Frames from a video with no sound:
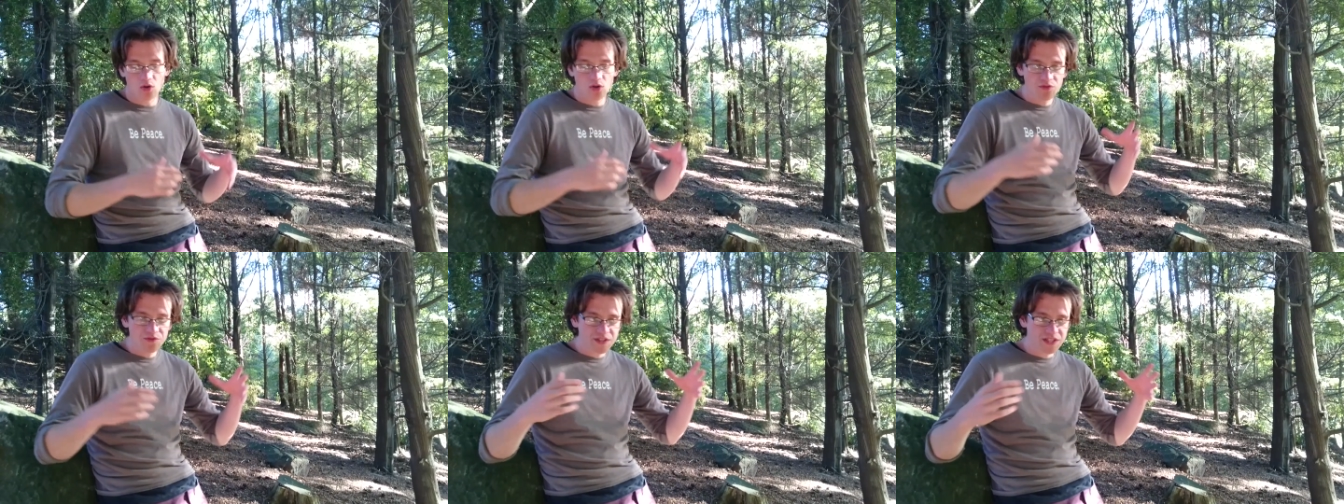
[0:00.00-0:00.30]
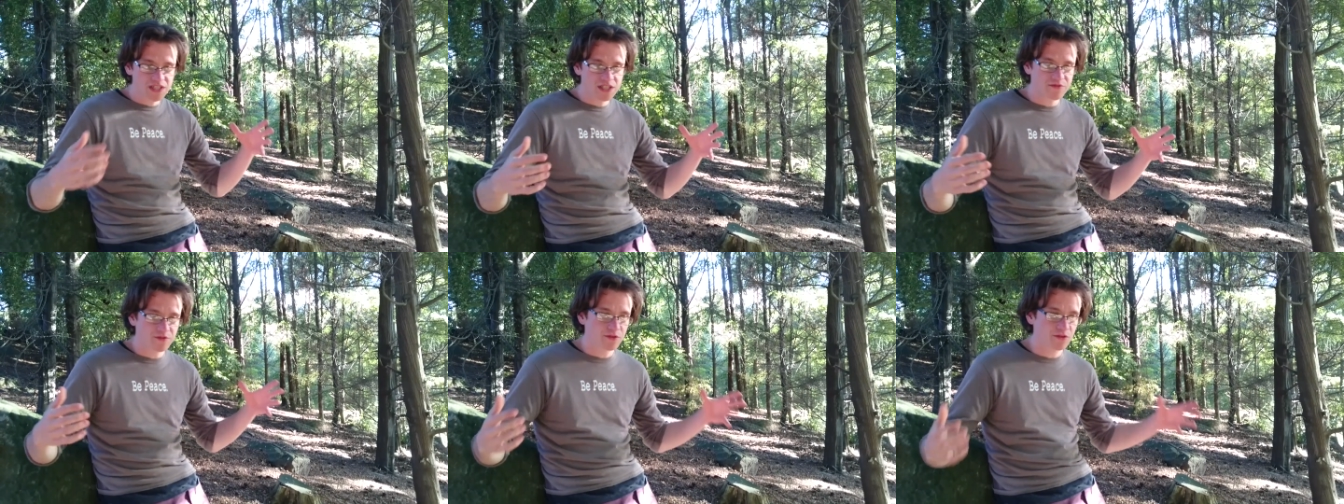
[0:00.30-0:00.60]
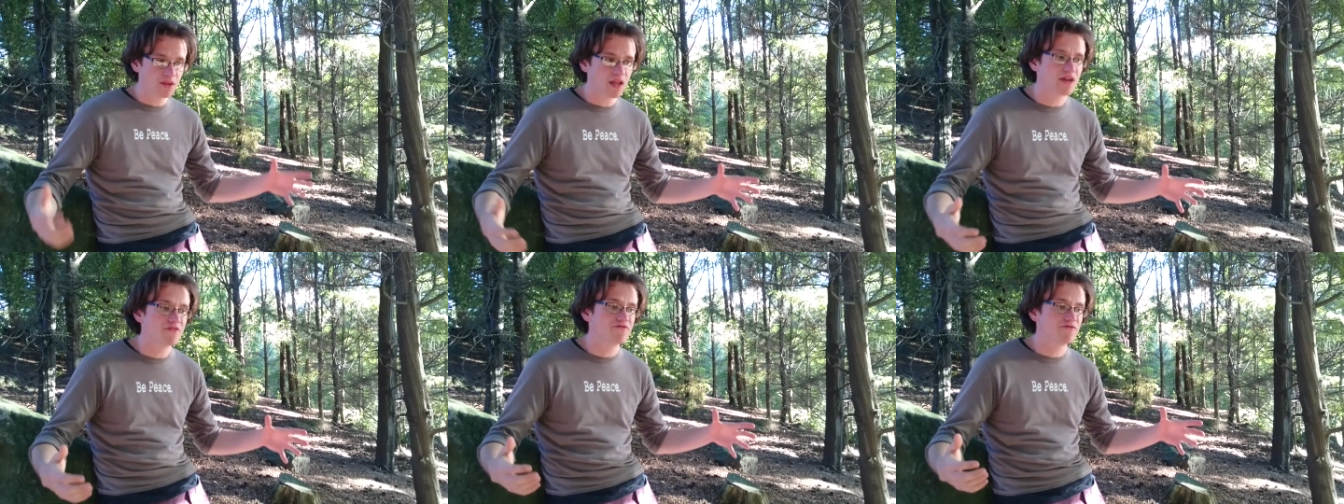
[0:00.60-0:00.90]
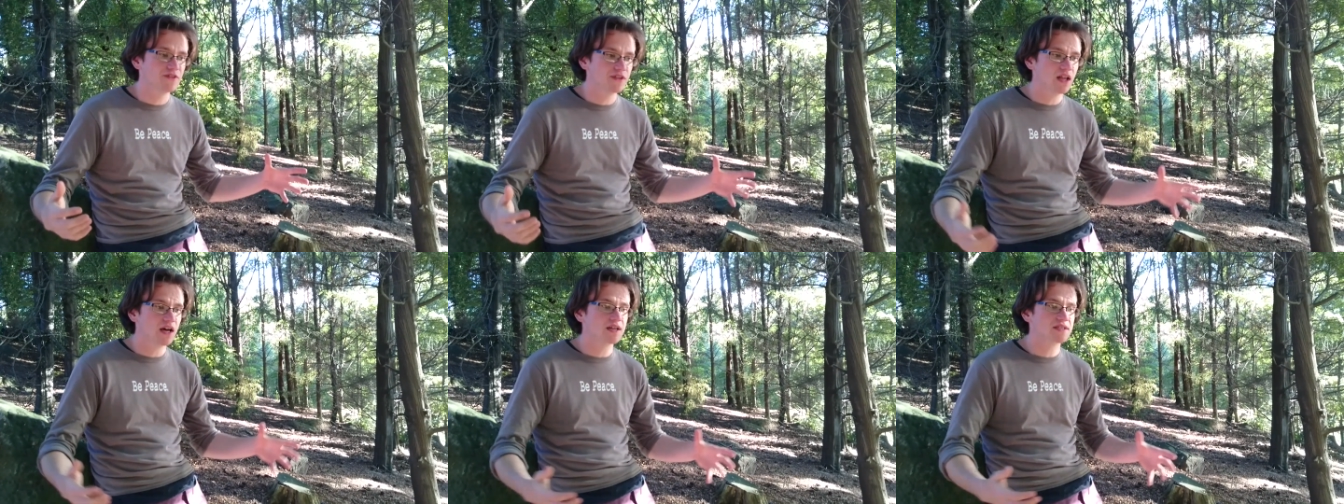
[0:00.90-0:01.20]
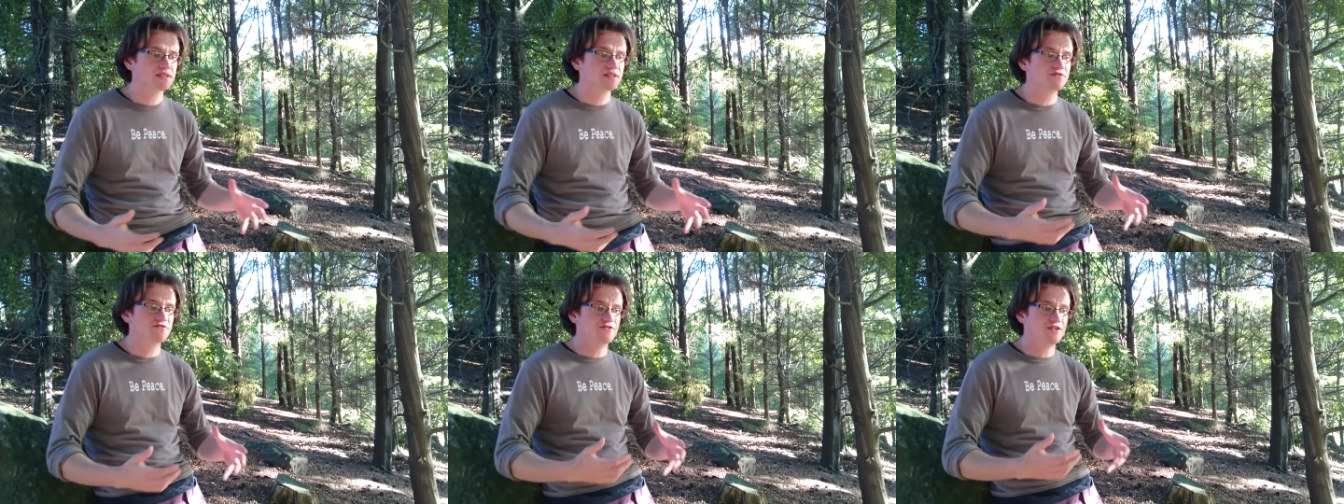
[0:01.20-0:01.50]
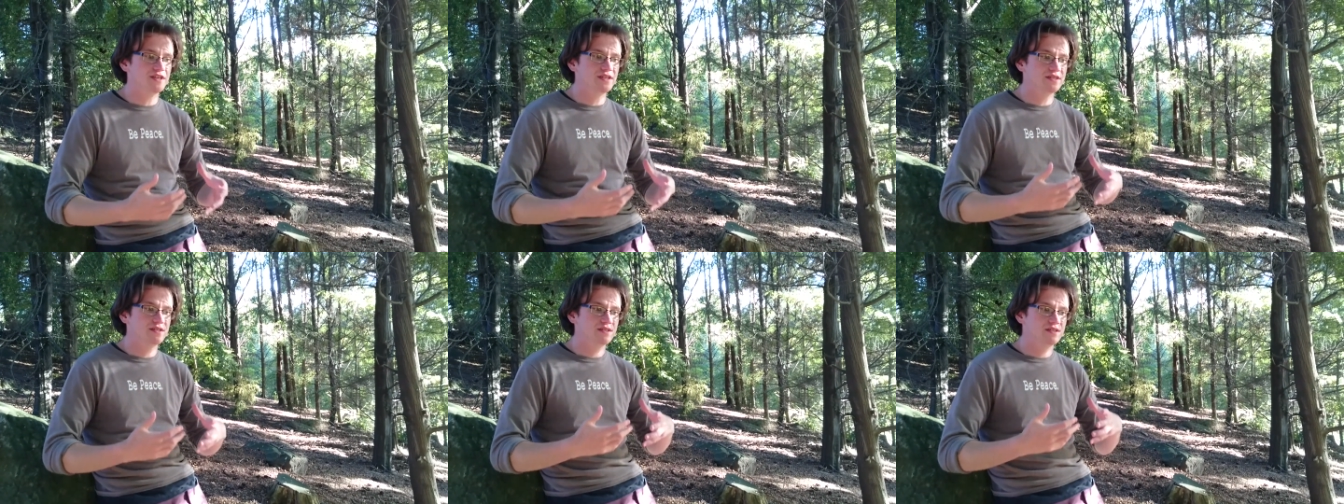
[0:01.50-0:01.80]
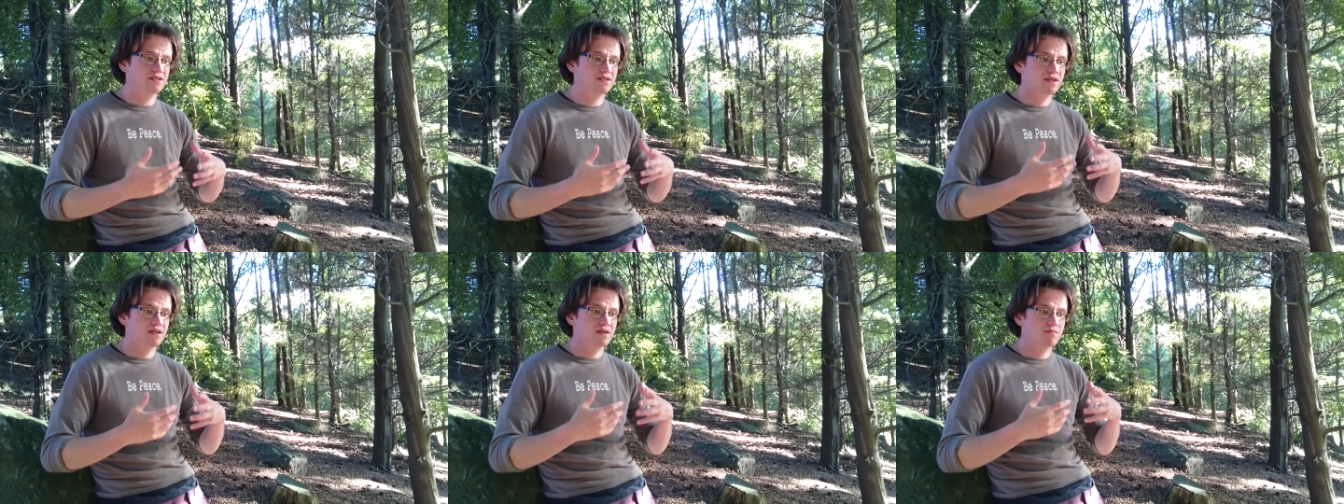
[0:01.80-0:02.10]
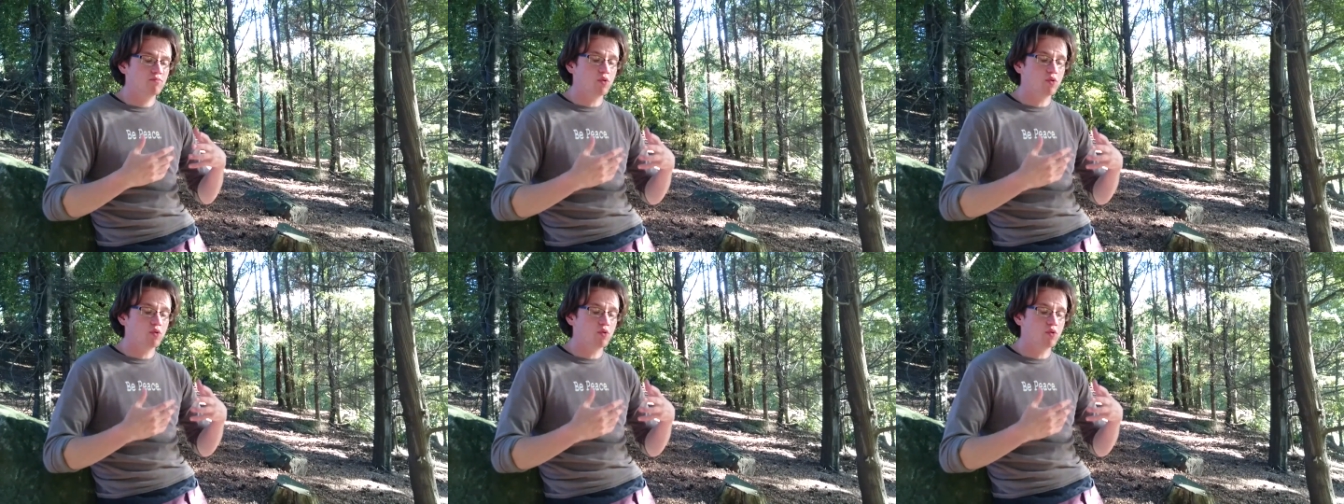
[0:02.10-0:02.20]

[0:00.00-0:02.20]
All of these different life philosophies